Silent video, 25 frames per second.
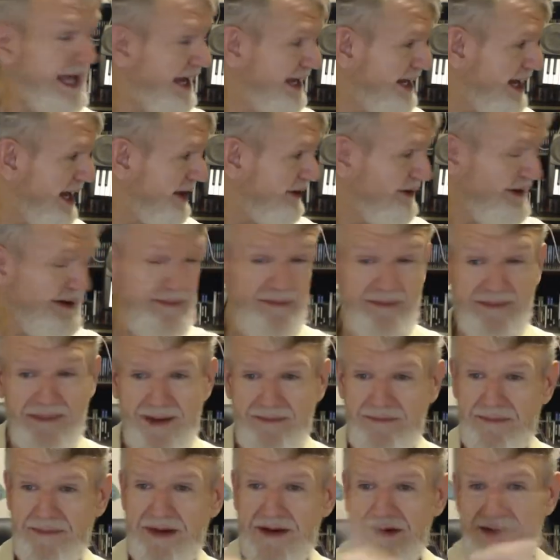I gotta
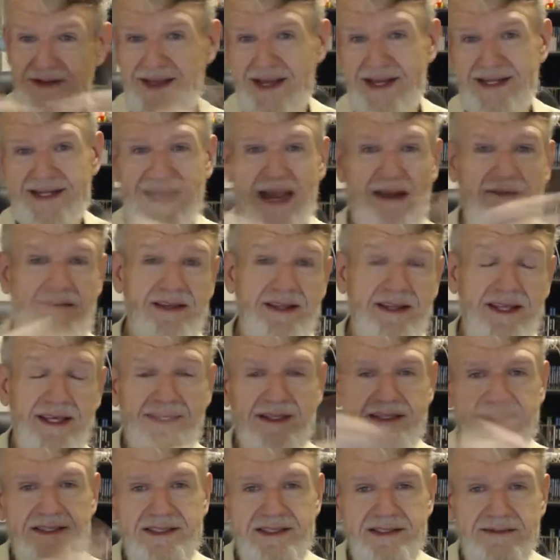remember that
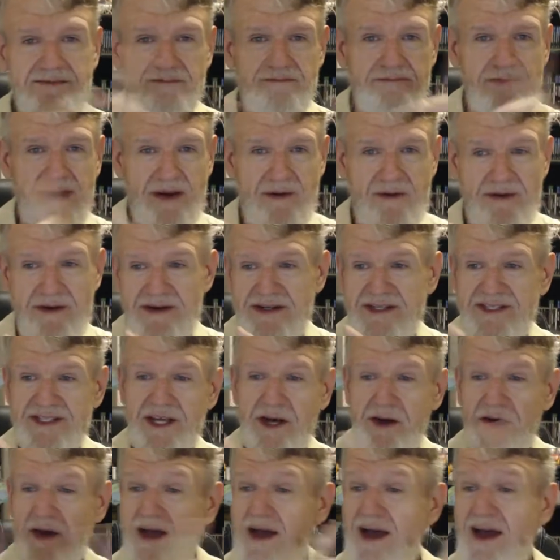everything is mirrored.
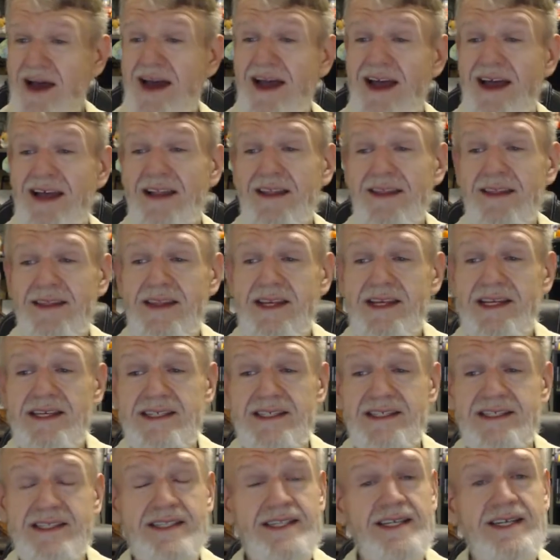So
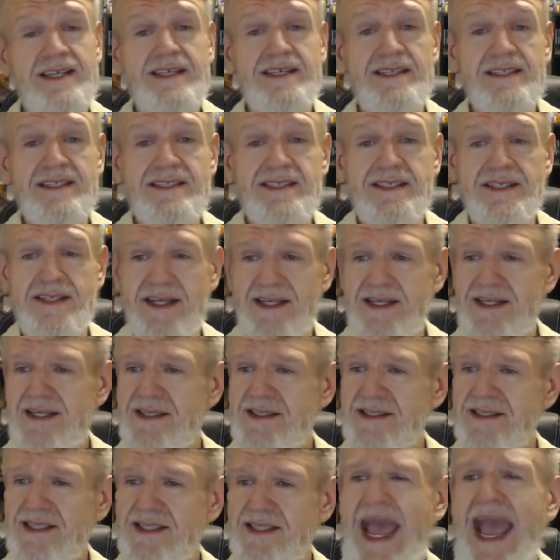this is
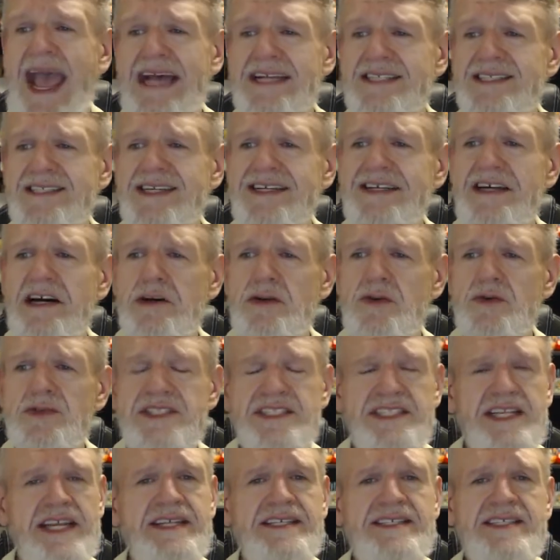his Casio
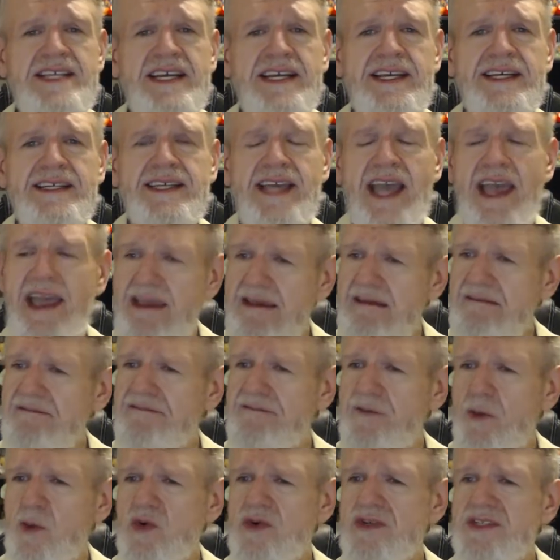
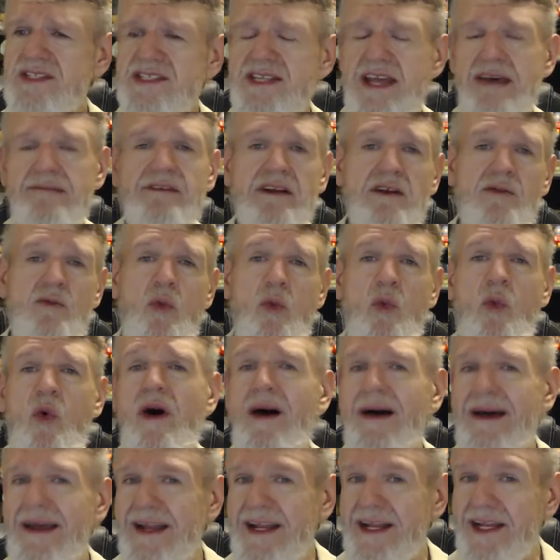
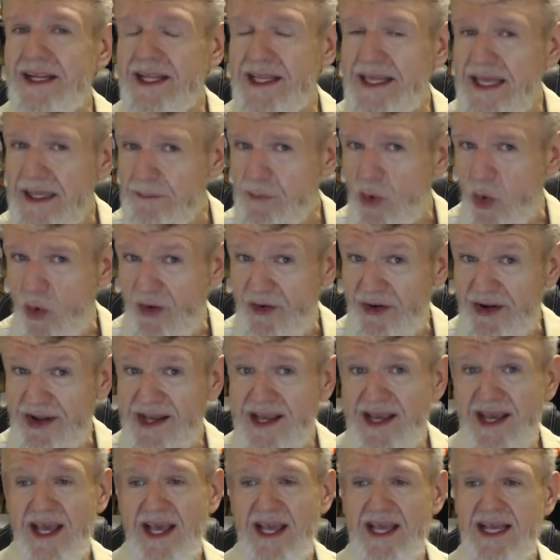CTK471 keyboard.
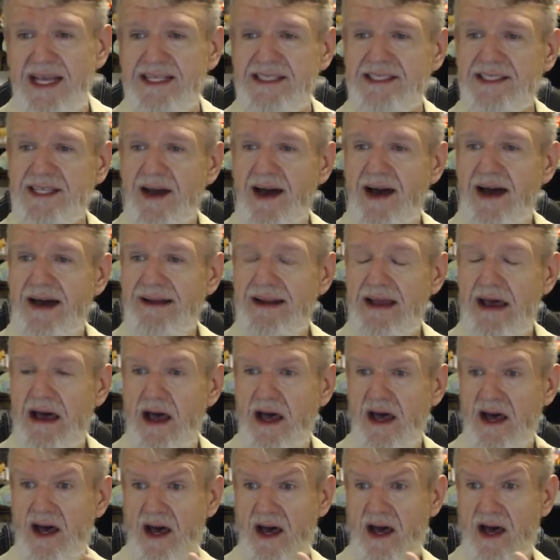It's got
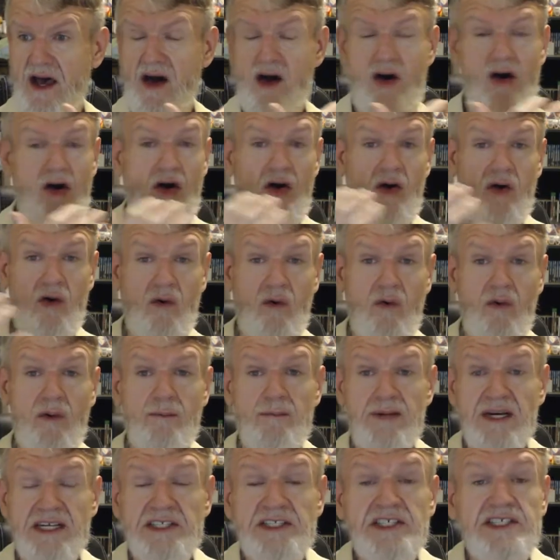a whole
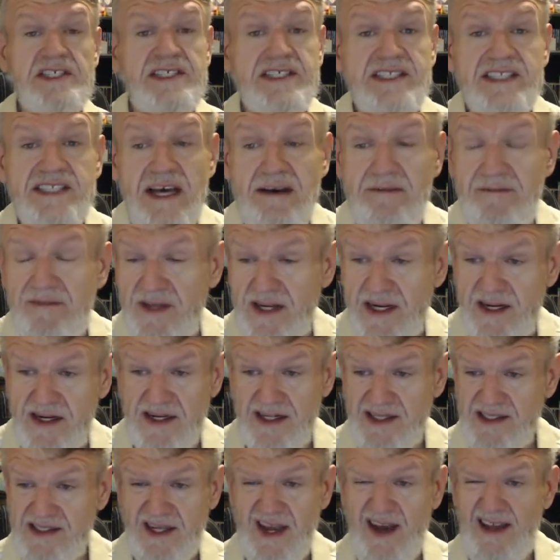bunch of stuff in it.
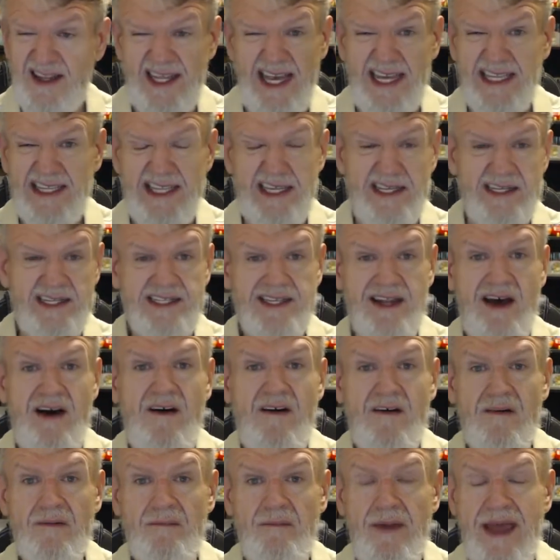It's got like these
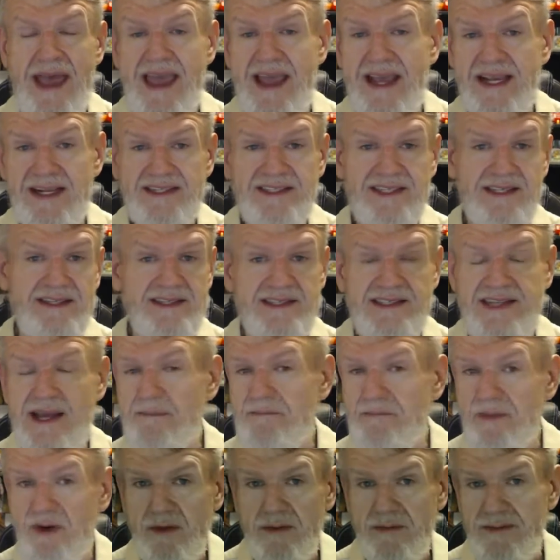song banks and
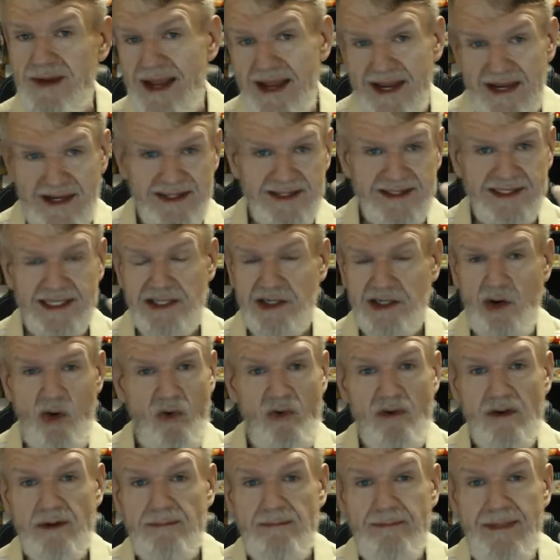tempo banks and
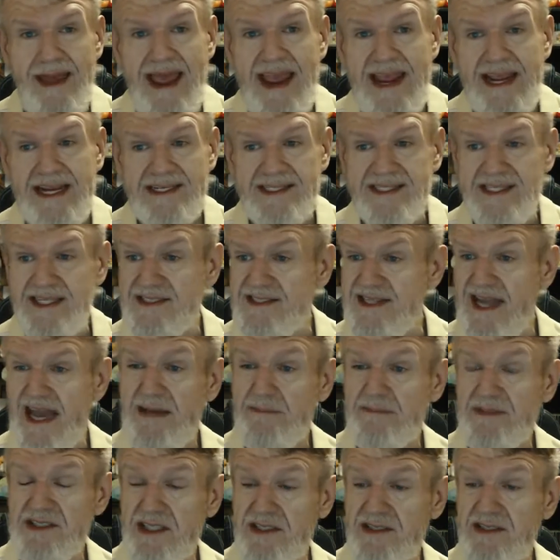chord banks. It's
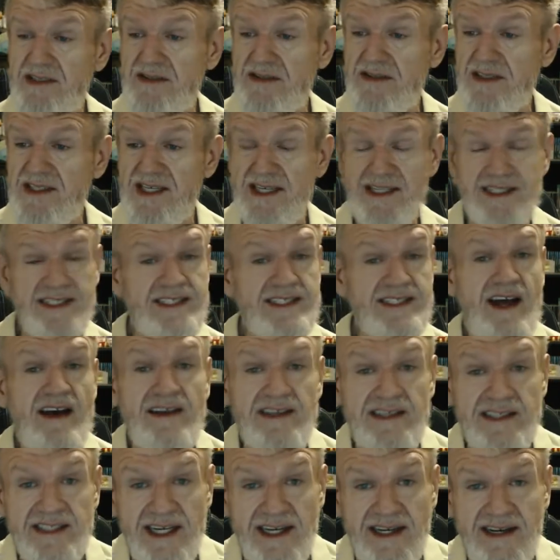absolutely
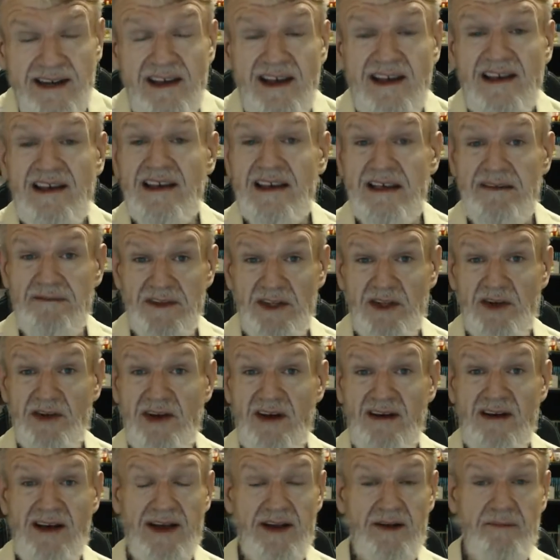astonishing. If you
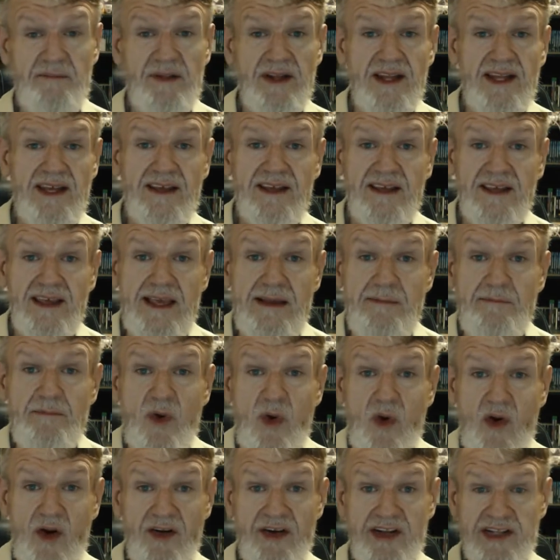know how to play
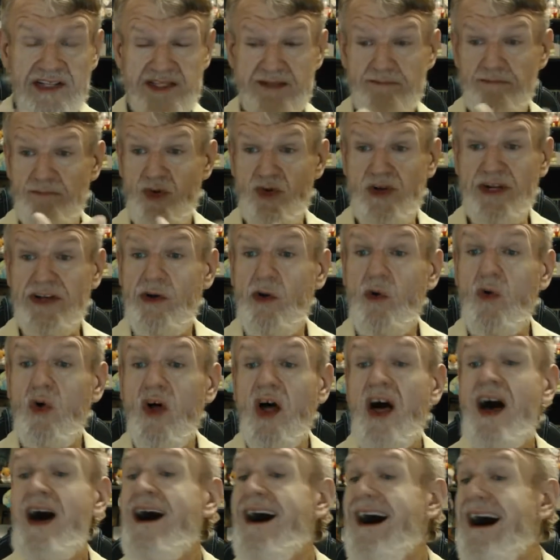keyboard, it's pretty
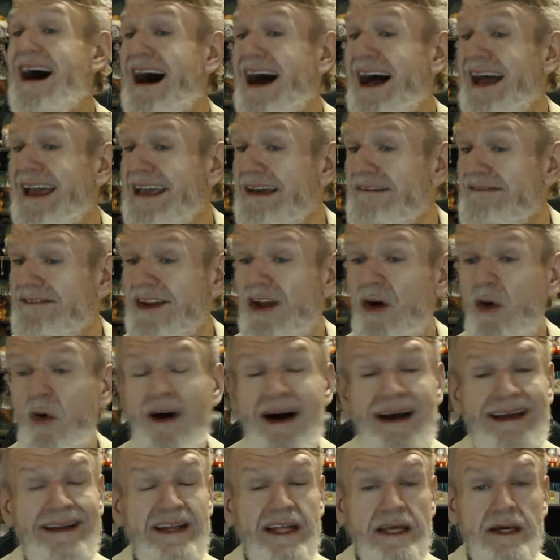cool. I have no
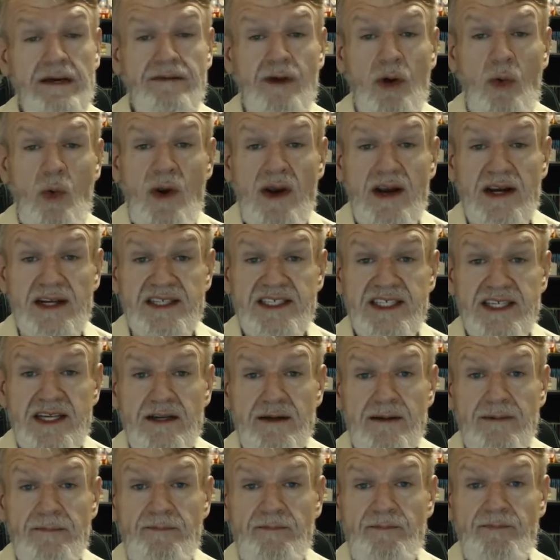idea if it works.
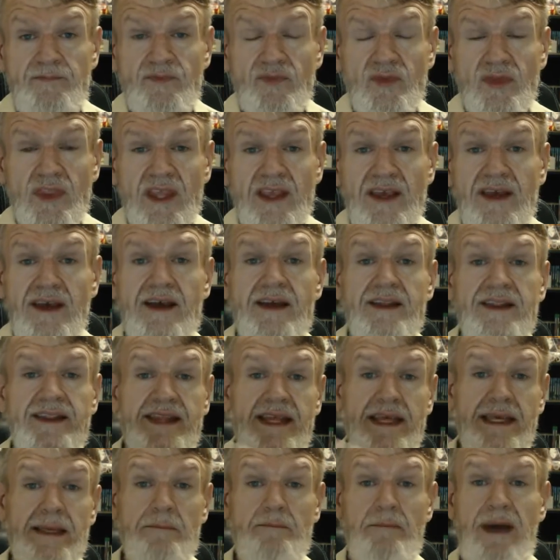
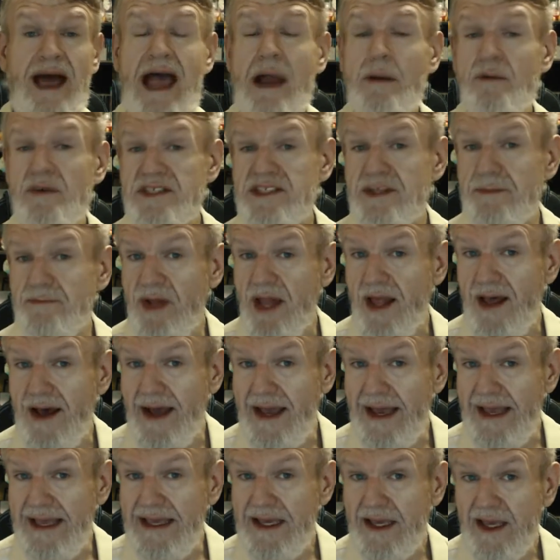The power
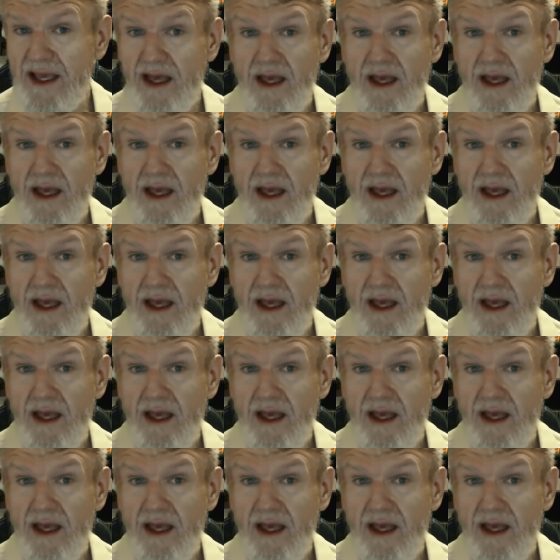supply